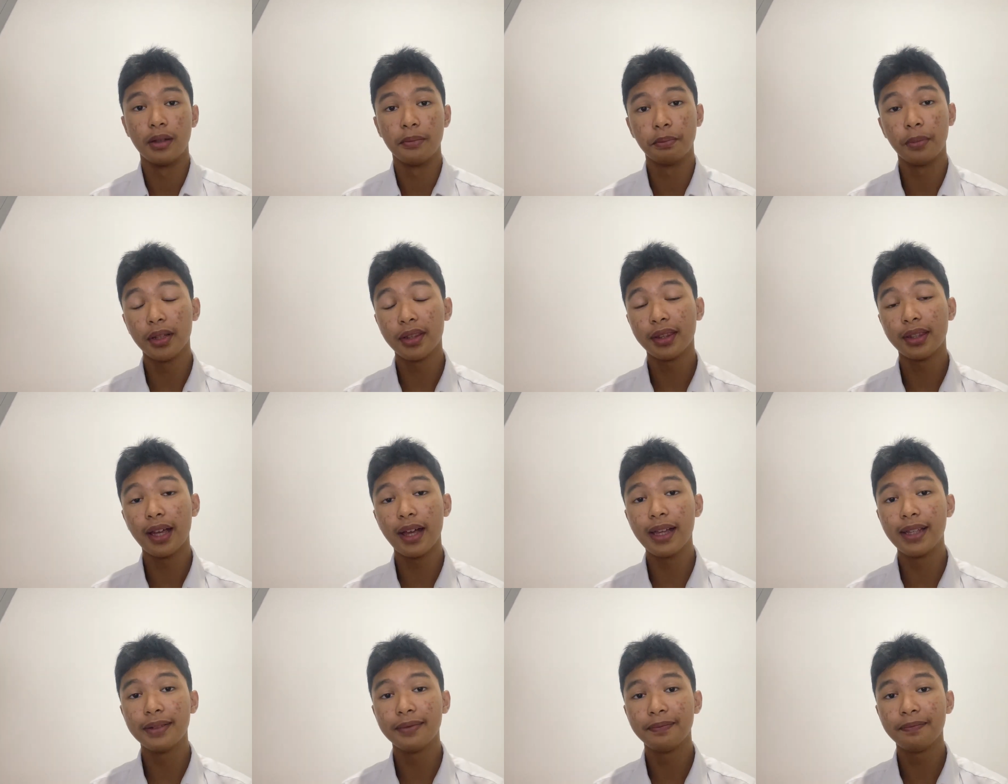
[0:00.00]
But
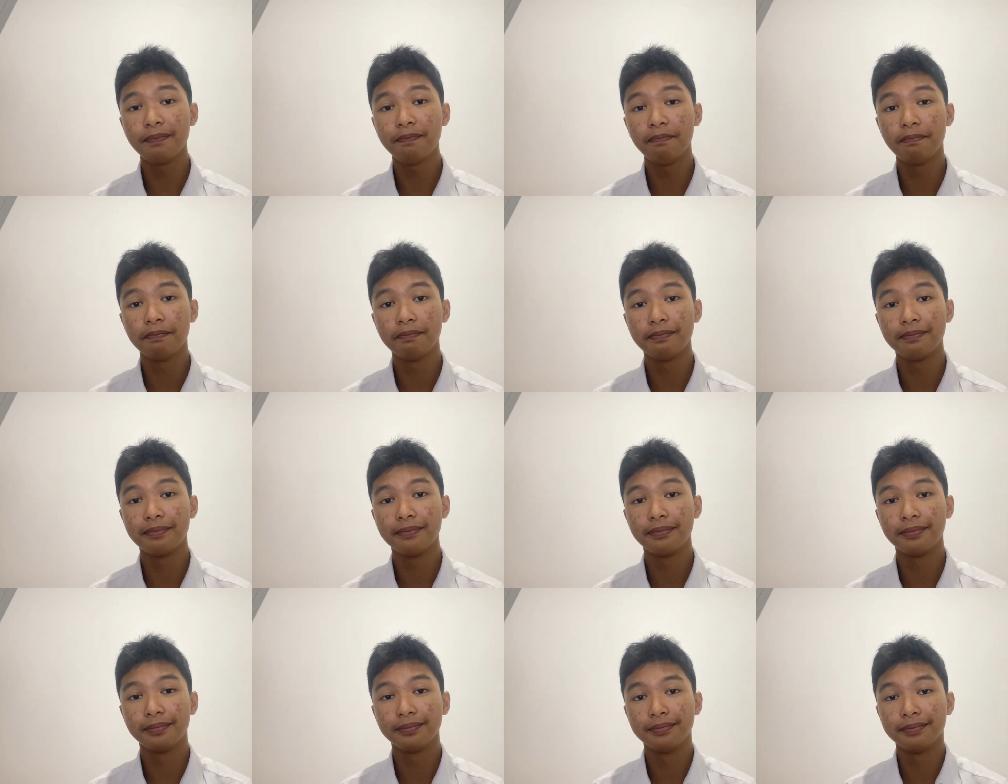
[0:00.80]
then,
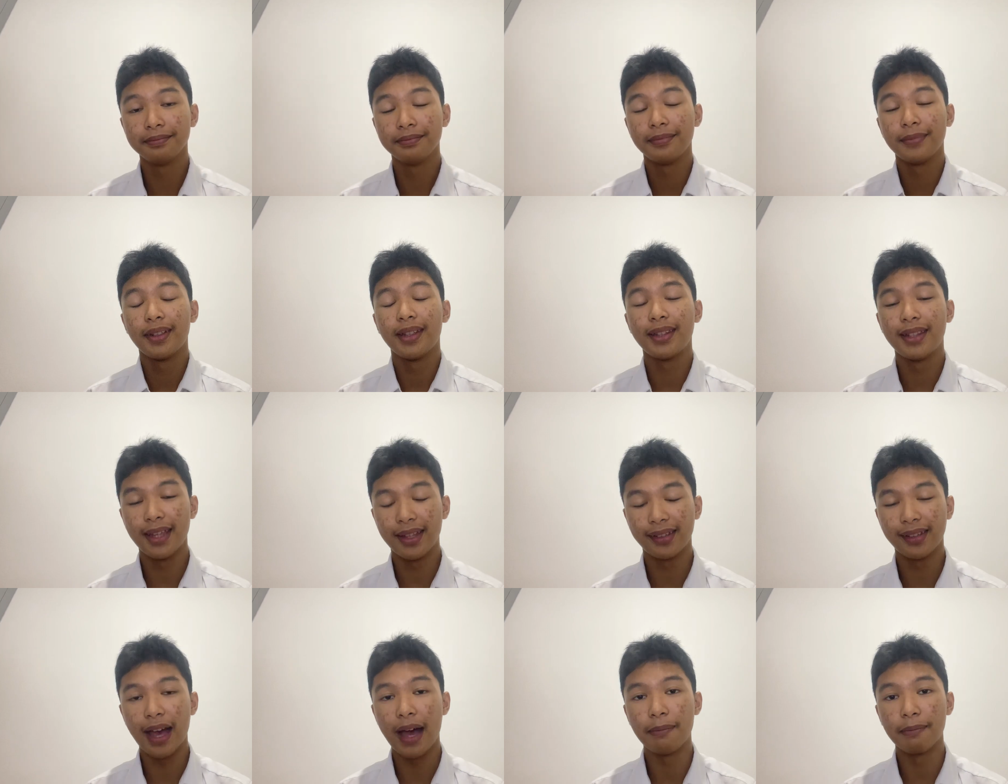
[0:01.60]

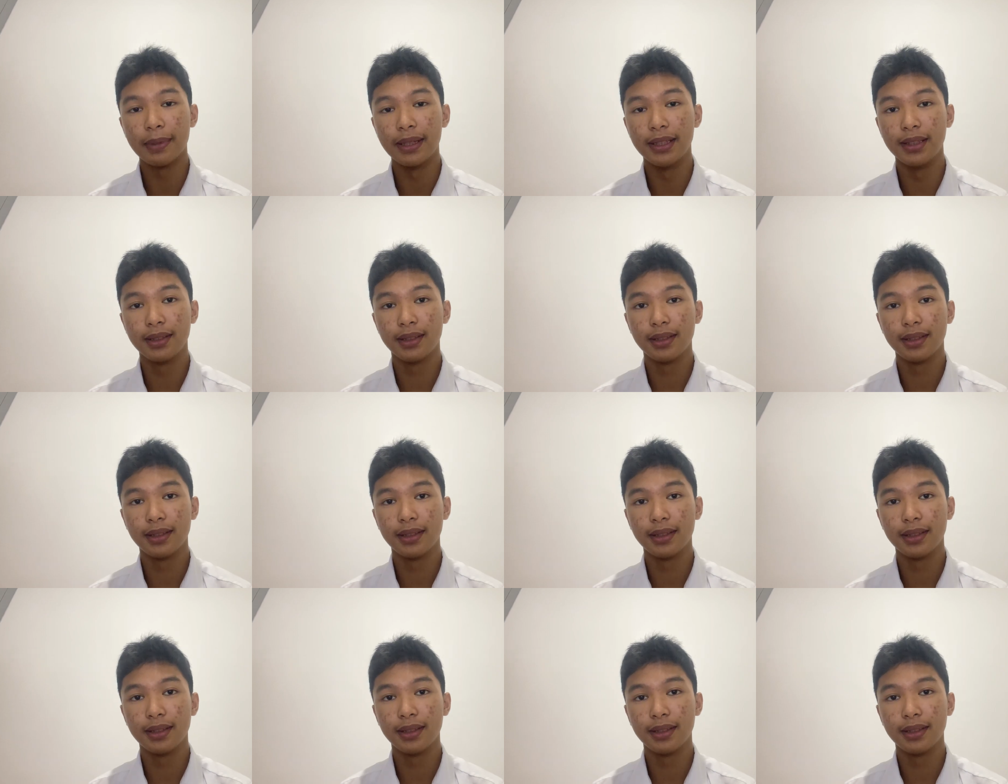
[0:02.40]
this happened.